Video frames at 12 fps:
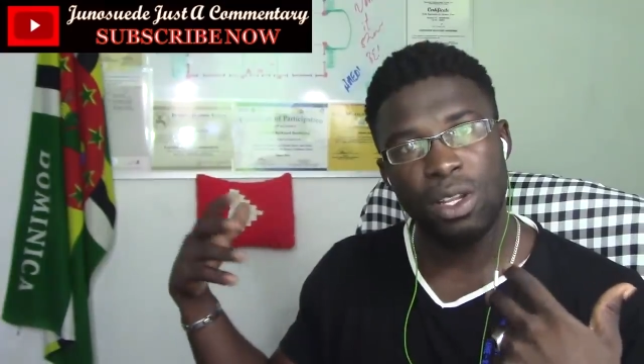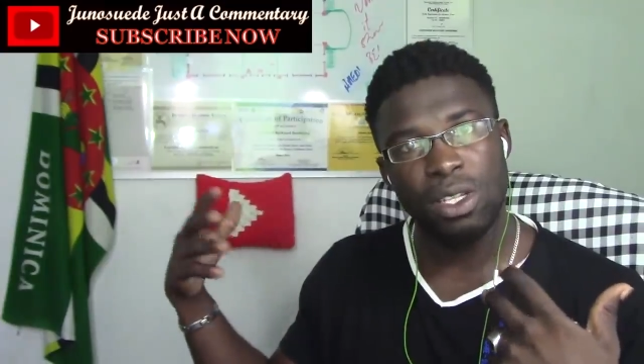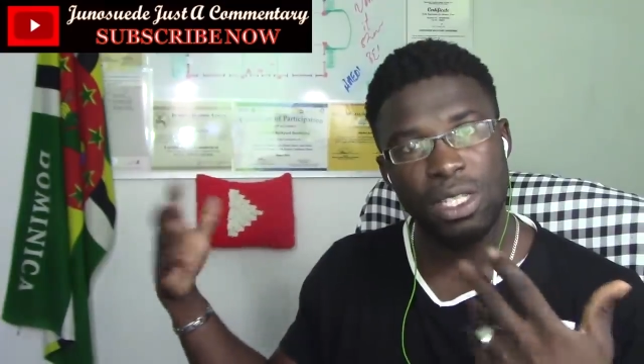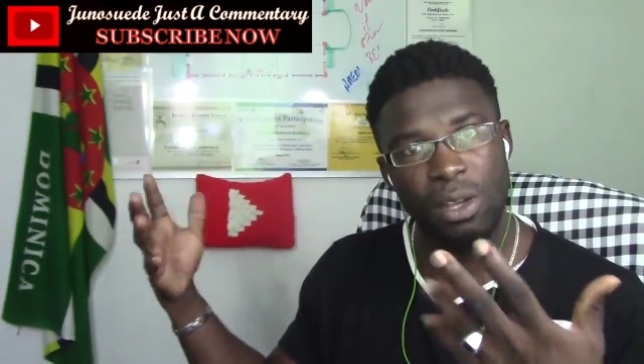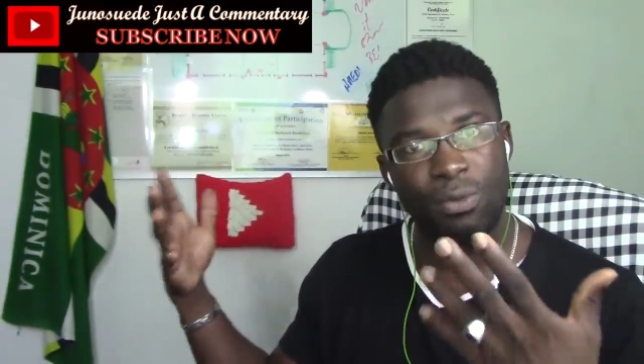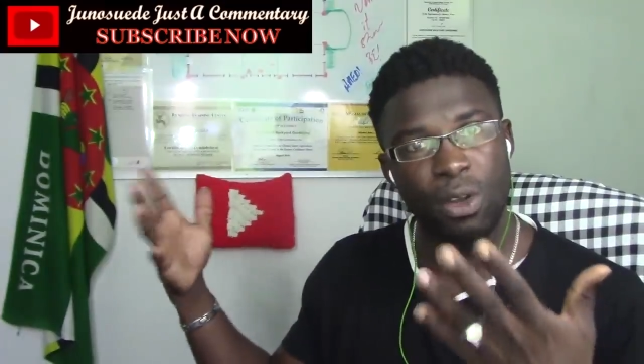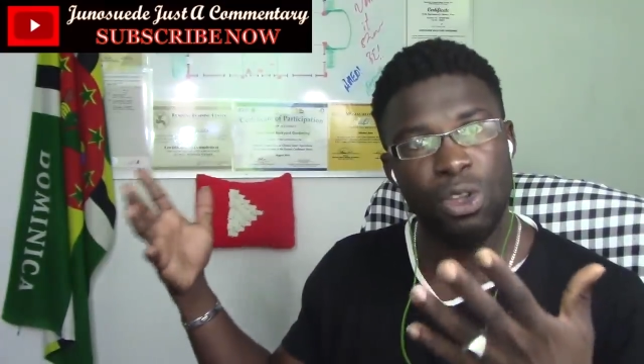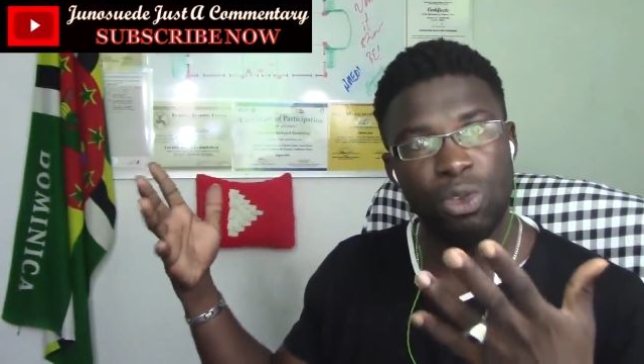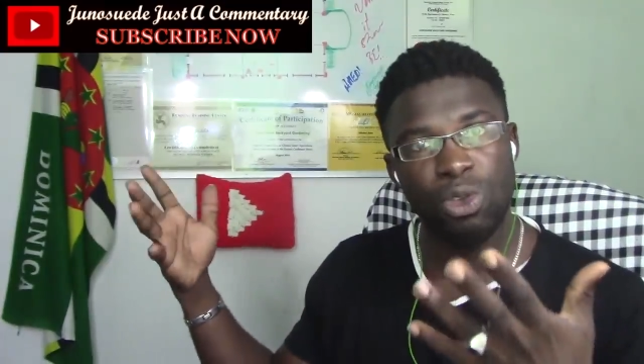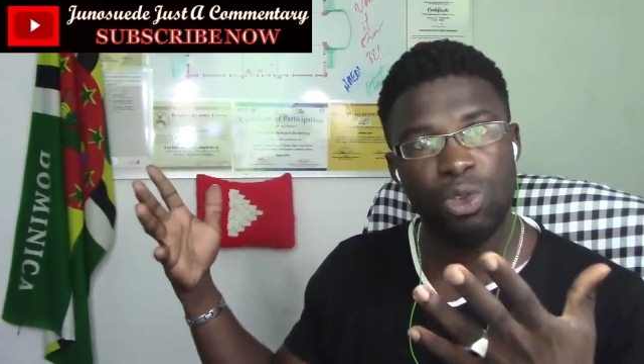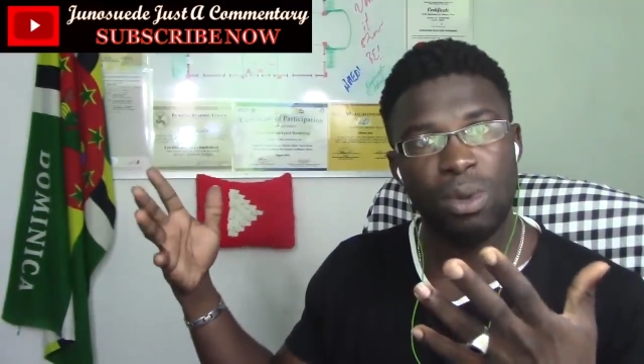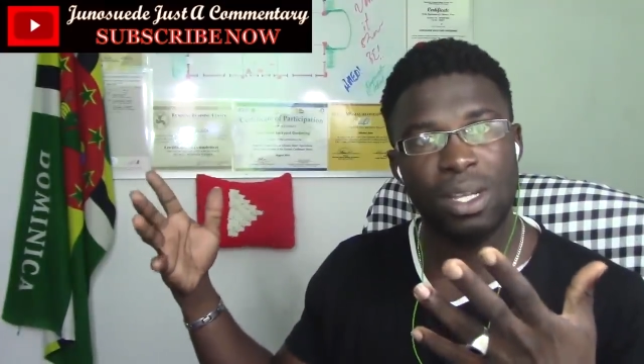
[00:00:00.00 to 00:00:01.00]
different
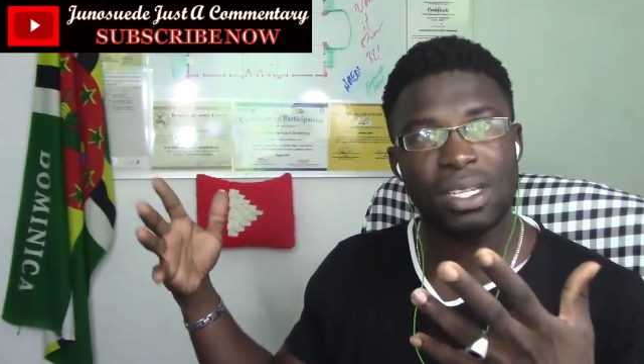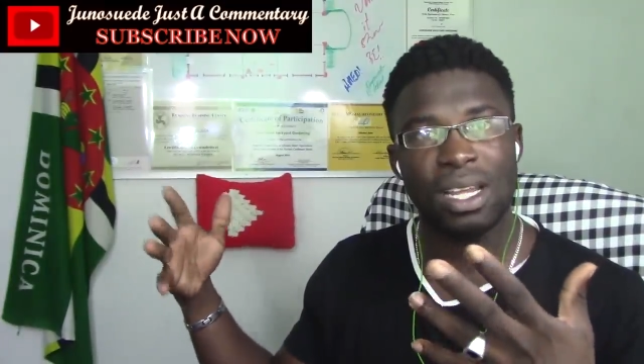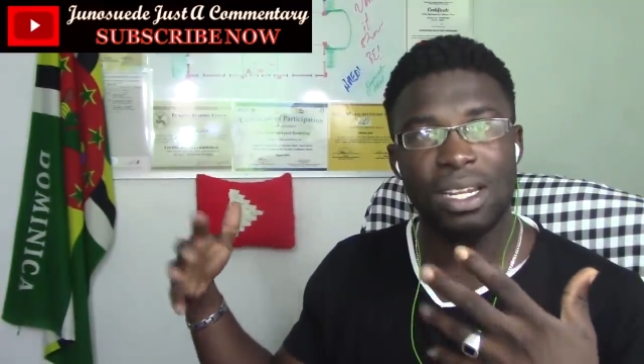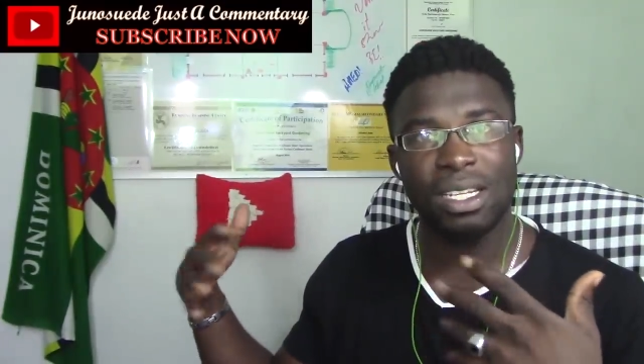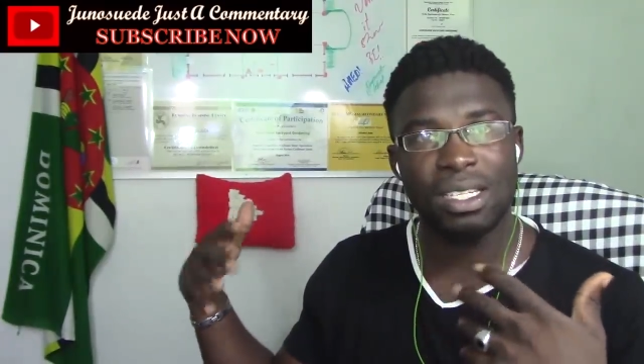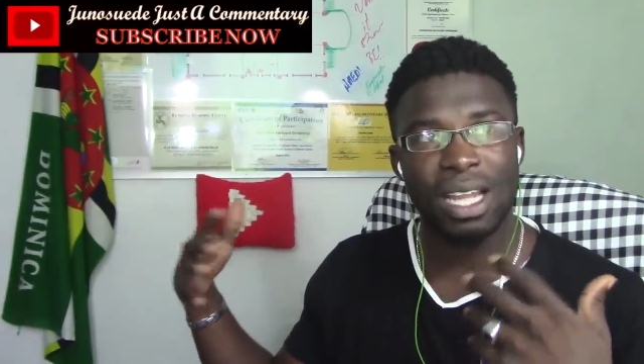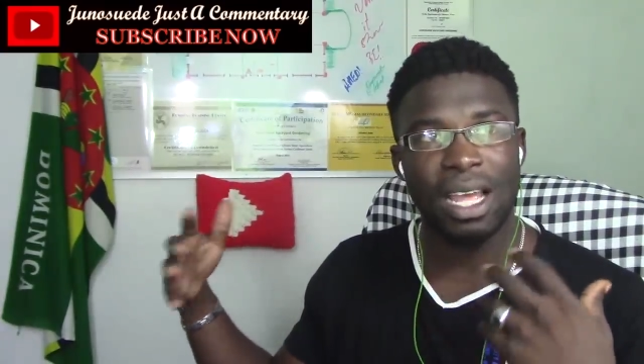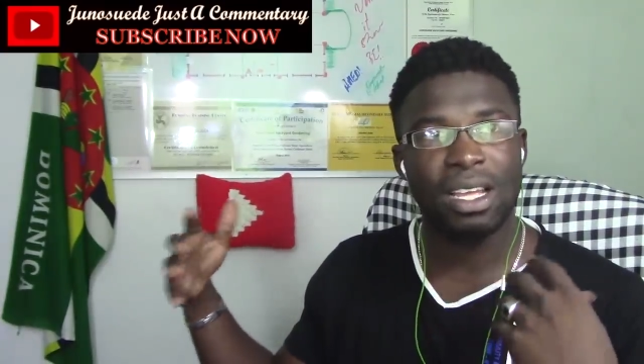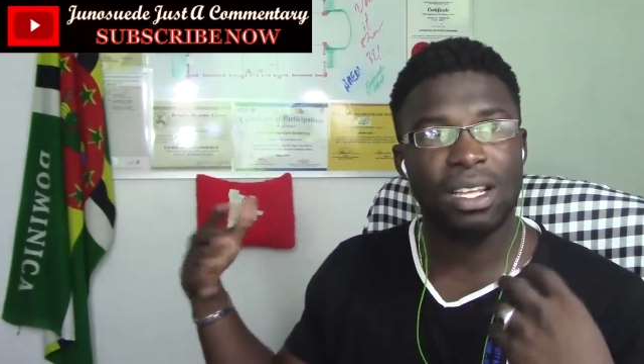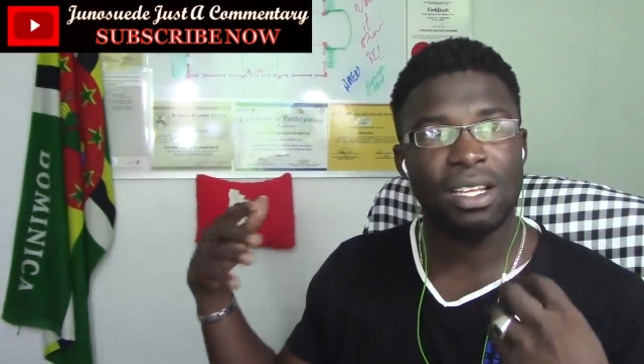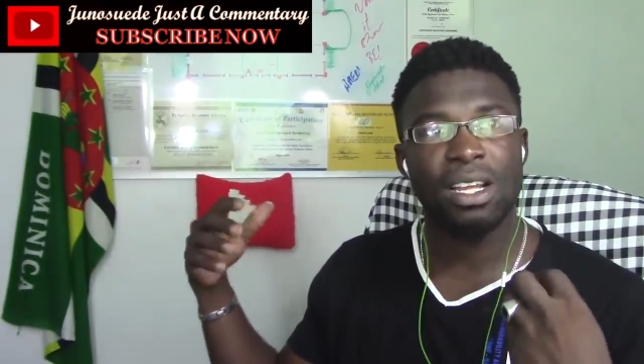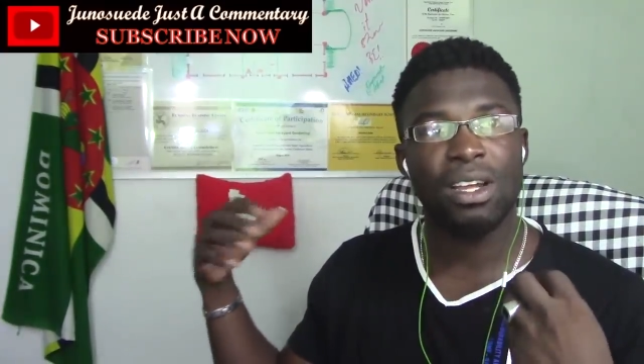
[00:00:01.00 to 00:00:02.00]
YouTubers, and it's
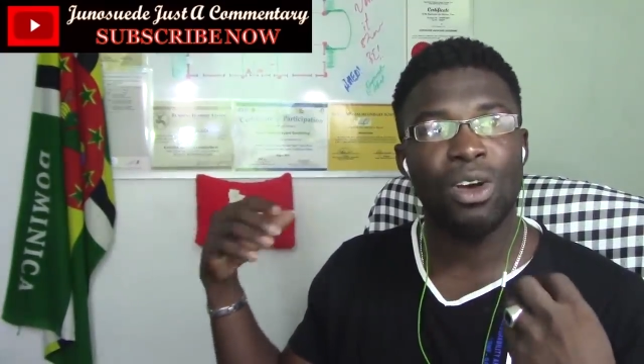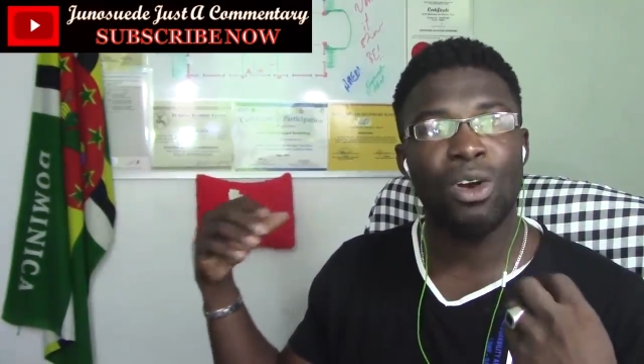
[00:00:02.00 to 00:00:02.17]
like uh,